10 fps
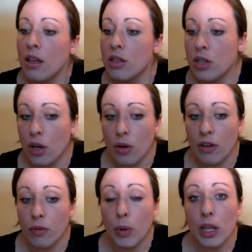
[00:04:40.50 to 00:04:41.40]
So
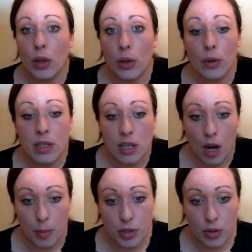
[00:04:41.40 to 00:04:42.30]
if we lose the
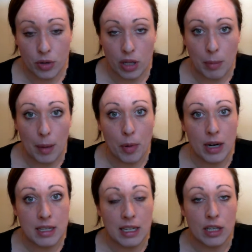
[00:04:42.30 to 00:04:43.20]
opportunity by
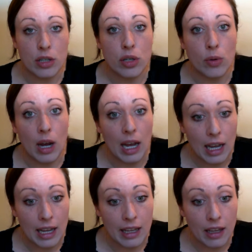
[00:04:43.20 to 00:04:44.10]
pricing it too
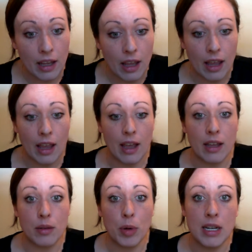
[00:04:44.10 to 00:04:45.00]
high
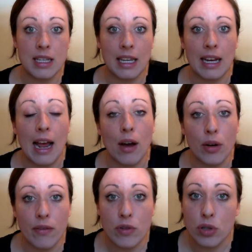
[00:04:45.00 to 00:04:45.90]
and pricing it
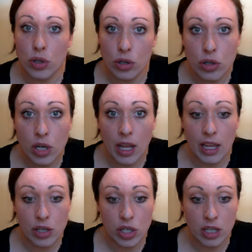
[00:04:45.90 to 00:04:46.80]
out of the search
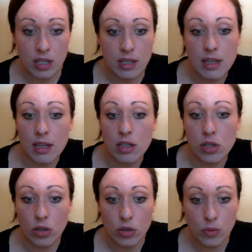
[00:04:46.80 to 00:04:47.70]
engines and
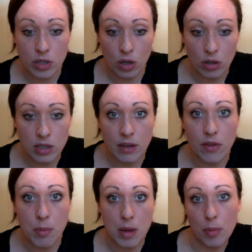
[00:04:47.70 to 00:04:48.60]
search results of
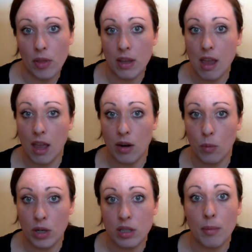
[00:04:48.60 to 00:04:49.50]
the people that can and
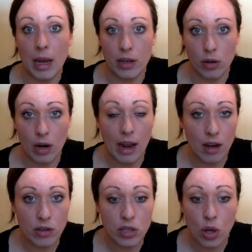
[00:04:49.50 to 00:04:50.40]
want to buy your
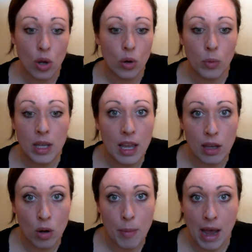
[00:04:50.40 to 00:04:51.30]
house, we
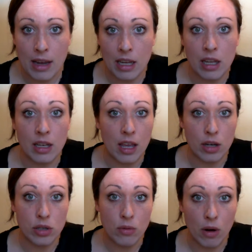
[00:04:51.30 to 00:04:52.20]
can't go back and get
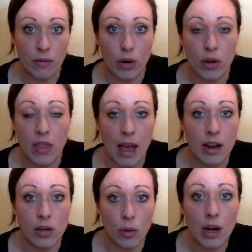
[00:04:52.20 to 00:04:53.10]
a do-over.
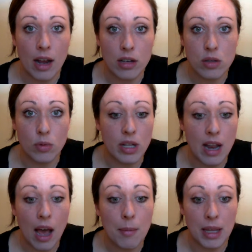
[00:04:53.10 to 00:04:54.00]
That your house will
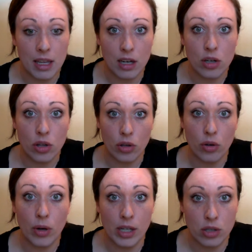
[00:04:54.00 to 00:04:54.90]
not make it into the
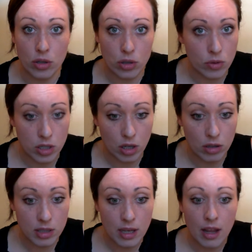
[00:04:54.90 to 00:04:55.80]
correct search
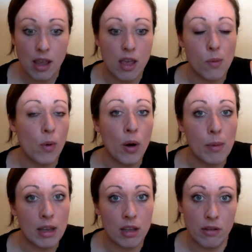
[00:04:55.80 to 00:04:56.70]
results. It won't
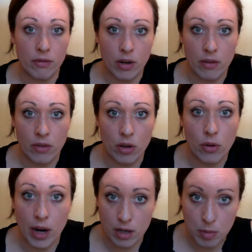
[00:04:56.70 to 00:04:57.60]
make it in front of the
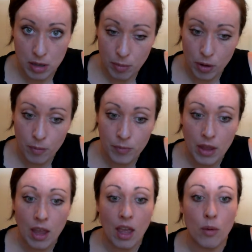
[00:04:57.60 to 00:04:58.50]
correct people,
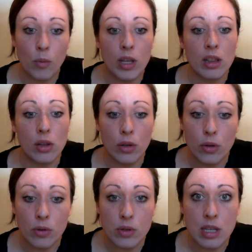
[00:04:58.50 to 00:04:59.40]
and we
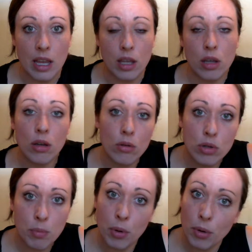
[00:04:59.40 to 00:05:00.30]
lose a
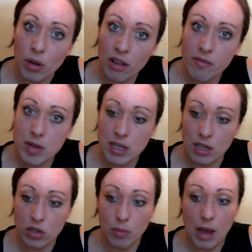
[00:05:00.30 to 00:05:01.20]
huge pool of
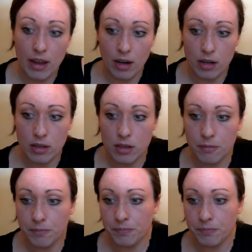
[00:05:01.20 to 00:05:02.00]
potential buyers.